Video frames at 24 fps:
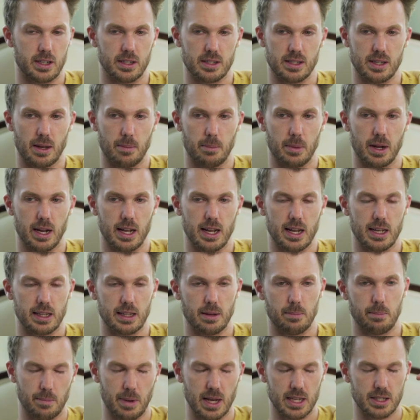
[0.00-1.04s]
to somebody. And
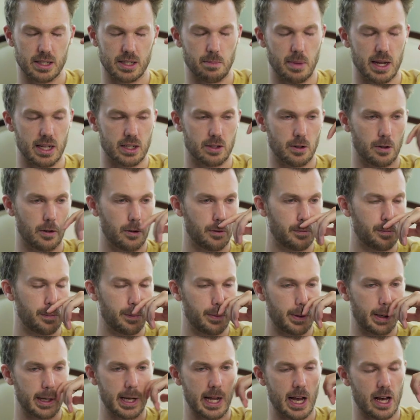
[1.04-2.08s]
the best mental
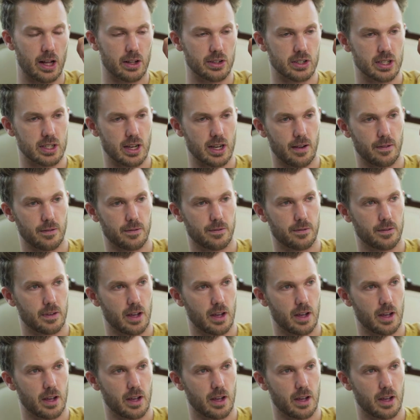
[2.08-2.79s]
analogy I've